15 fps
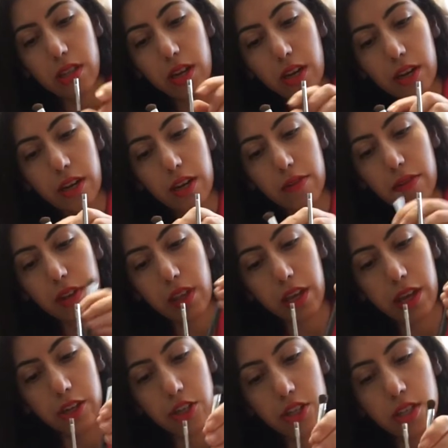there and I feel
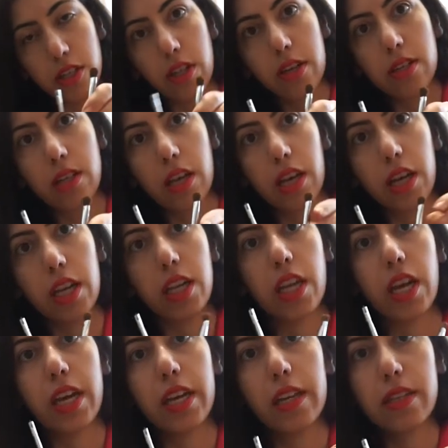like it just looks like a
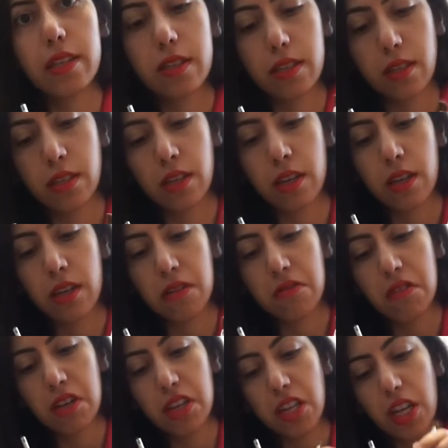nice
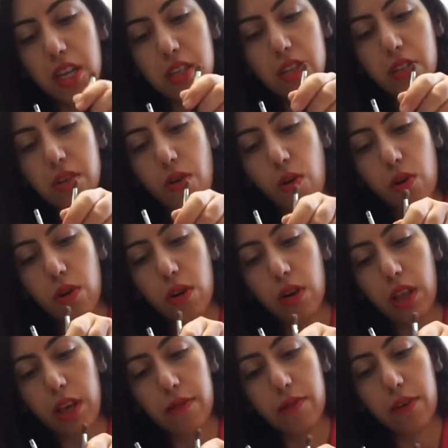nice decor
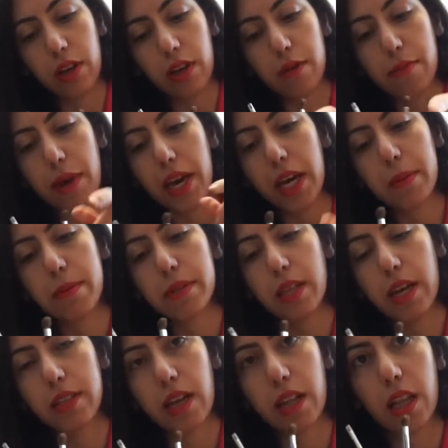like for like a makeup
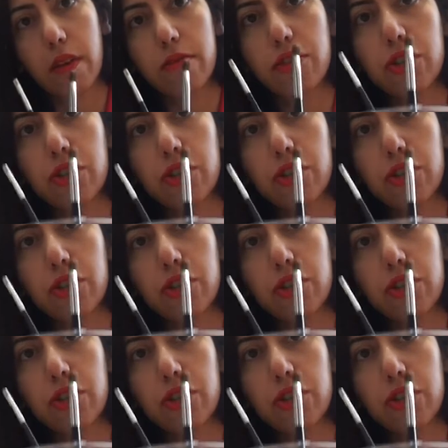set I love